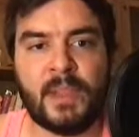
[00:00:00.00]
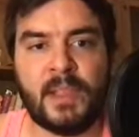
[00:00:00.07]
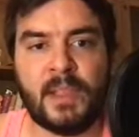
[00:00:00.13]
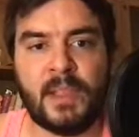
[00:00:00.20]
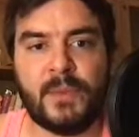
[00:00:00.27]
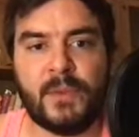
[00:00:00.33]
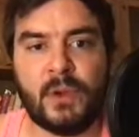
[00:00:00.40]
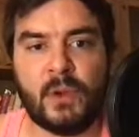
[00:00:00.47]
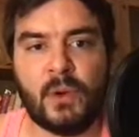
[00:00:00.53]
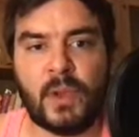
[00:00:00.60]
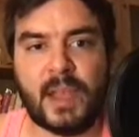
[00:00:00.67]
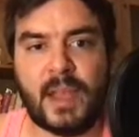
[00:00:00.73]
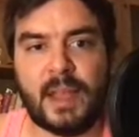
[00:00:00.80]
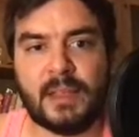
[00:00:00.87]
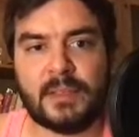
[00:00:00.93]
if you look
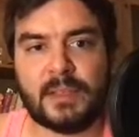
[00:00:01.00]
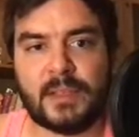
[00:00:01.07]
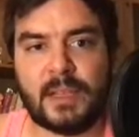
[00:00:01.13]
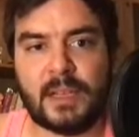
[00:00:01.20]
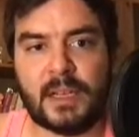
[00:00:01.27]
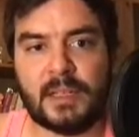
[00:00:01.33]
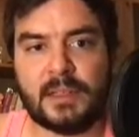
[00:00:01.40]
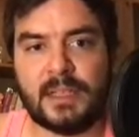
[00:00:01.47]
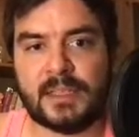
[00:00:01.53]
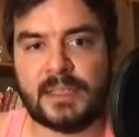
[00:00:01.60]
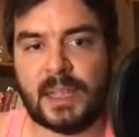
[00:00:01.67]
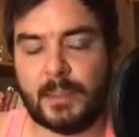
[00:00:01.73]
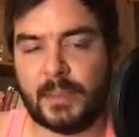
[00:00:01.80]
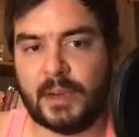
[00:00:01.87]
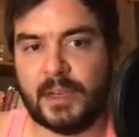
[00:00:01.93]
at uh, this
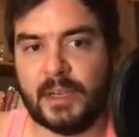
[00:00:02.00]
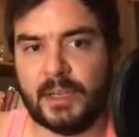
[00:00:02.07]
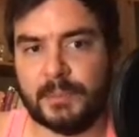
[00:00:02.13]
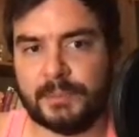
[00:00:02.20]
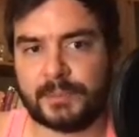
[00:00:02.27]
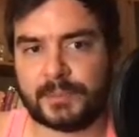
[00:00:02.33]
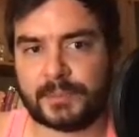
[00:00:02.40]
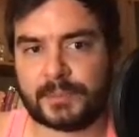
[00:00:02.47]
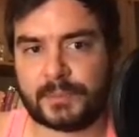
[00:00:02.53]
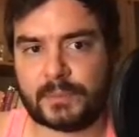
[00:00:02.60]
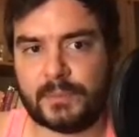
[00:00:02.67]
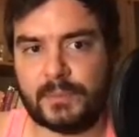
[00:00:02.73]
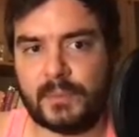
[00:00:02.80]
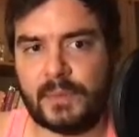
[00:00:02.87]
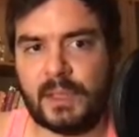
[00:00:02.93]
number here
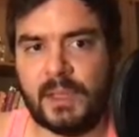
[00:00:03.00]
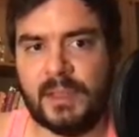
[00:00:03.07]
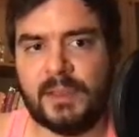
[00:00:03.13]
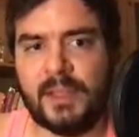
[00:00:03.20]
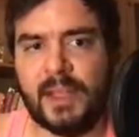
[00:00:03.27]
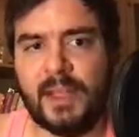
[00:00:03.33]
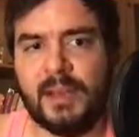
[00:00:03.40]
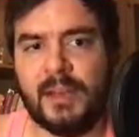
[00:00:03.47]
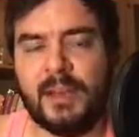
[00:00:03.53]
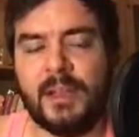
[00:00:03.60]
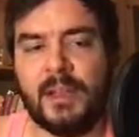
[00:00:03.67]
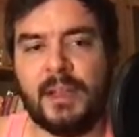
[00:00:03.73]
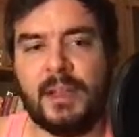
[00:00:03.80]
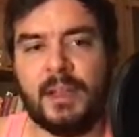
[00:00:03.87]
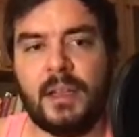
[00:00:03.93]
then
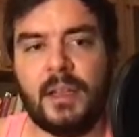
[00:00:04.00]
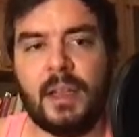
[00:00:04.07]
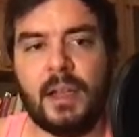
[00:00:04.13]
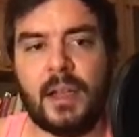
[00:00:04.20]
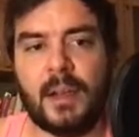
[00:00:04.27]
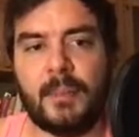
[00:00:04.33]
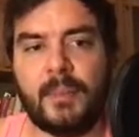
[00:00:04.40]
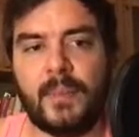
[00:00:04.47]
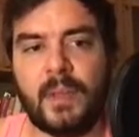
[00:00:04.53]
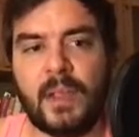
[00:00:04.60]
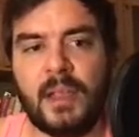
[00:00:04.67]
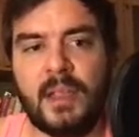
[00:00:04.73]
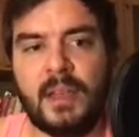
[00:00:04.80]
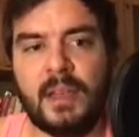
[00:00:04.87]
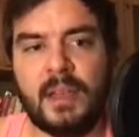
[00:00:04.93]
um,
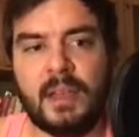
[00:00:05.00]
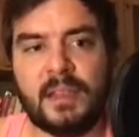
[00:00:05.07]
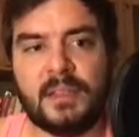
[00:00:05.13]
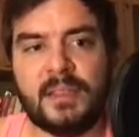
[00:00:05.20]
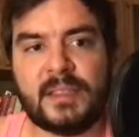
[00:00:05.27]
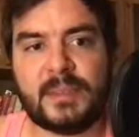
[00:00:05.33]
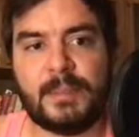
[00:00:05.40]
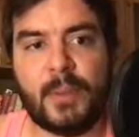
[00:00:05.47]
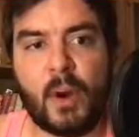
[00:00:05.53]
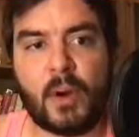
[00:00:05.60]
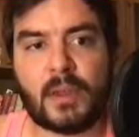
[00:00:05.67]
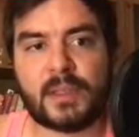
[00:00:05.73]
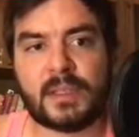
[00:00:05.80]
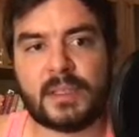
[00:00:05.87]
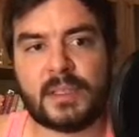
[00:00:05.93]
in this
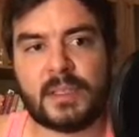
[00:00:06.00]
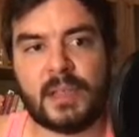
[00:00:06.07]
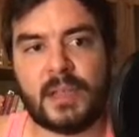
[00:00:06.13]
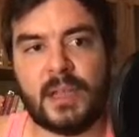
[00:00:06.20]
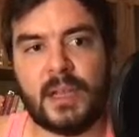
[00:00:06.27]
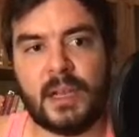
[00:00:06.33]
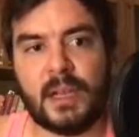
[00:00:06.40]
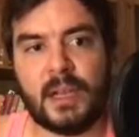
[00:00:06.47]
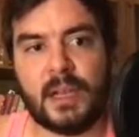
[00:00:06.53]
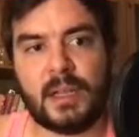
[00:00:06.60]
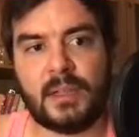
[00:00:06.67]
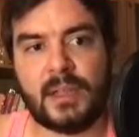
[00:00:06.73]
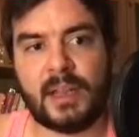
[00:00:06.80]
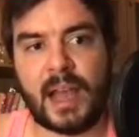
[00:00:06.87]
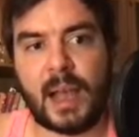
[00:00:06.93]
box uh,
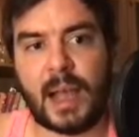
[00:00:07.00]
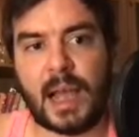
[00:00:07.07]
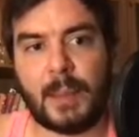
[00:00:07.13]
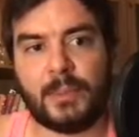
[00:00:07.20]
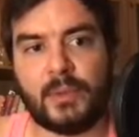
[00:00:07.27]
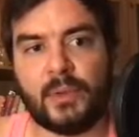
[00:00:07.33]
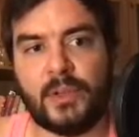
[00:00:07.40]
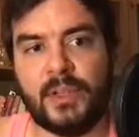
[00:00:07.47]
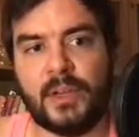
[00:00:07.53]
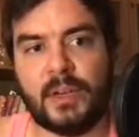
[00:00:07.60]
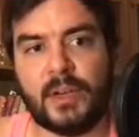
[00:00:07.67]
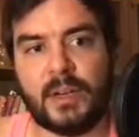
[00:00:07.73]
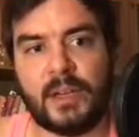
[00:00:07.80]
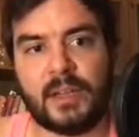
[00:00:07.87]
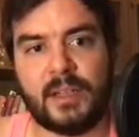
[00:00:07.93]
that up to here,
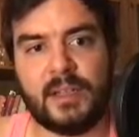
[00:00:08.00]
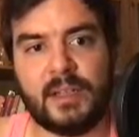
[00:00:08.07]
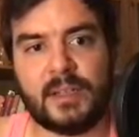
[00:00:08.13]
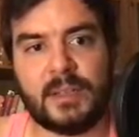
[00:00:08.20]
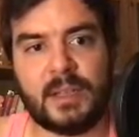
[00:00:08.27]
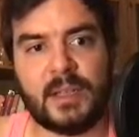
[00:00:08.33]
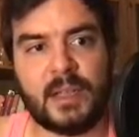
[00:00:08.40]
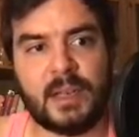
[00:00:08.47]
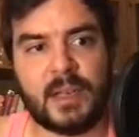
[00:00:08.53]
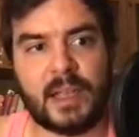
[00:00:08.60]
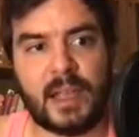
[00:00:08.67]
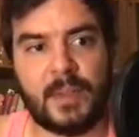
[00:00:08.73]
like in this, uh, like